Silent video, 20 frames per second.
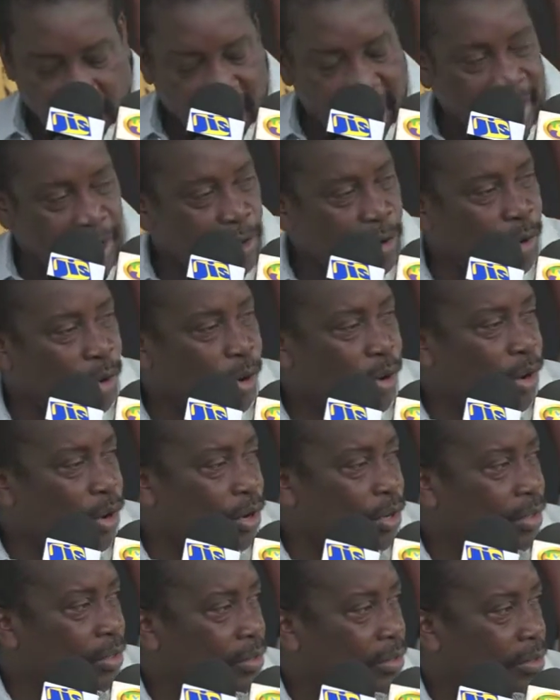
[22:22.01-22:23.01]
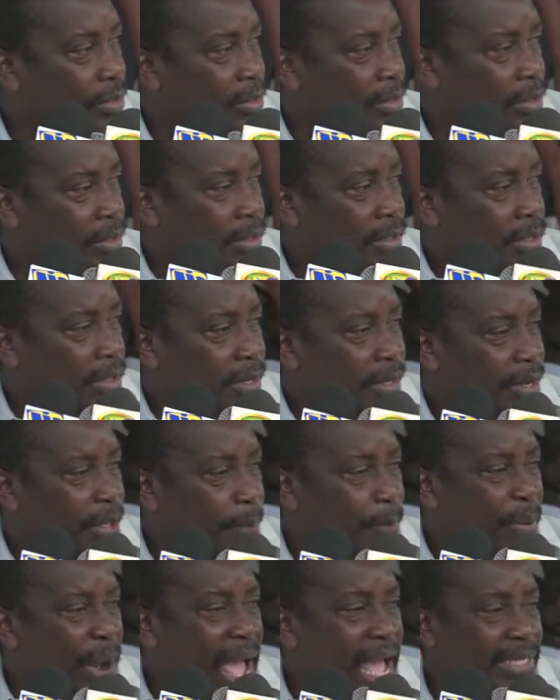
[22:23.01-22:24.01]
I know the
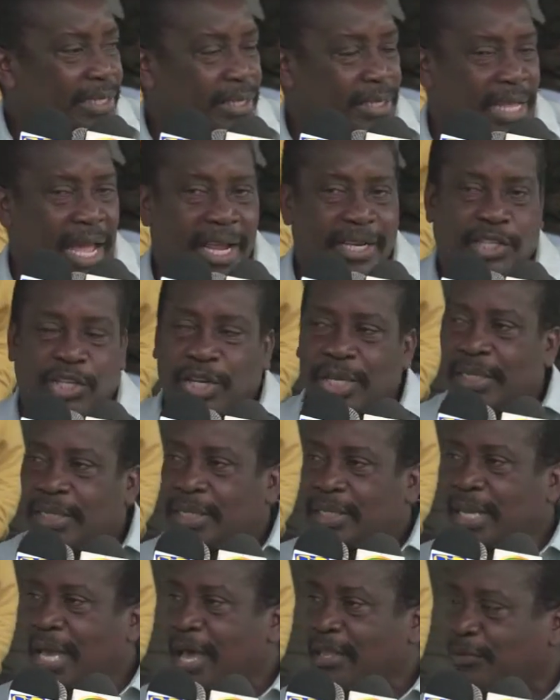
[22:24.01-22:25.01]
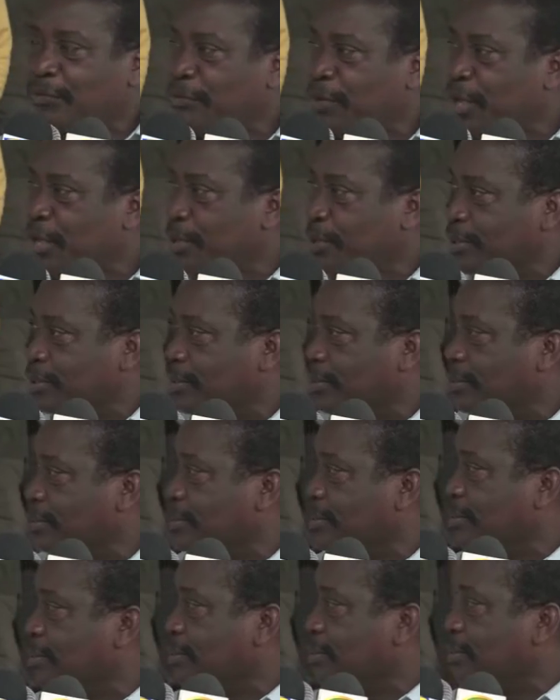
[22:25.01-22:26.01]
plans that JC has for you.
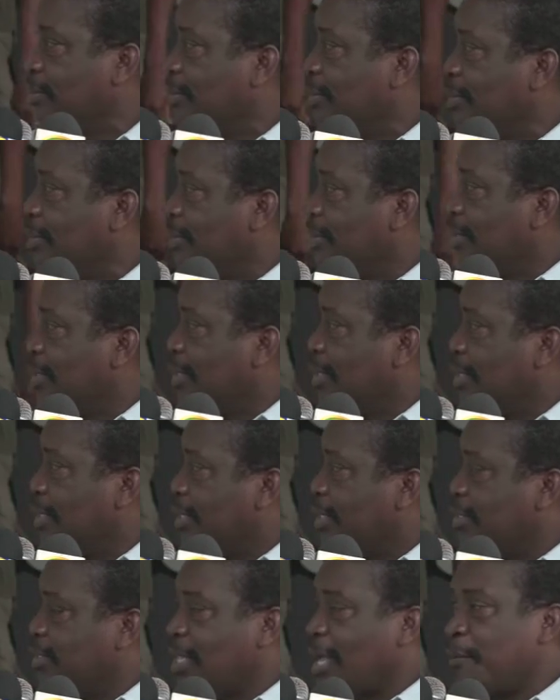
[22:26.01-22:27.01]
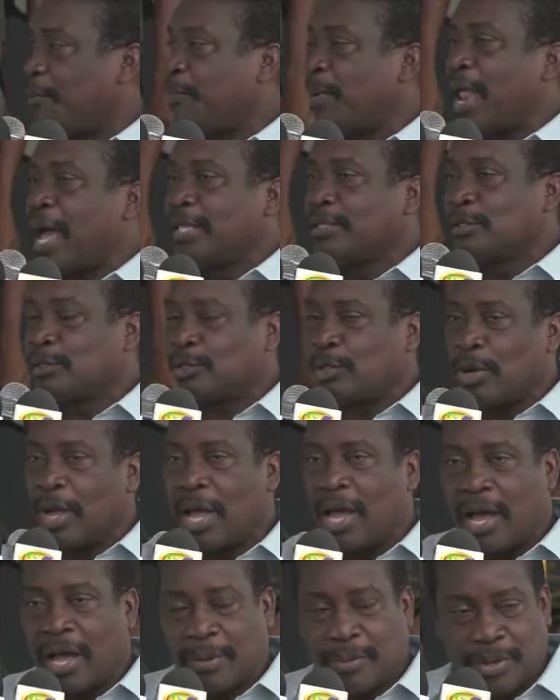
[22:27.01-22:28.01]
It's not plans to
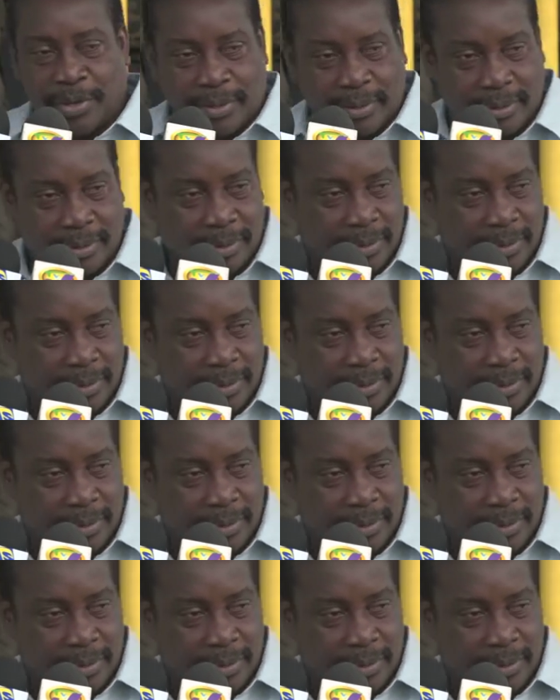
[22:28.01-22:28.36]
harm you.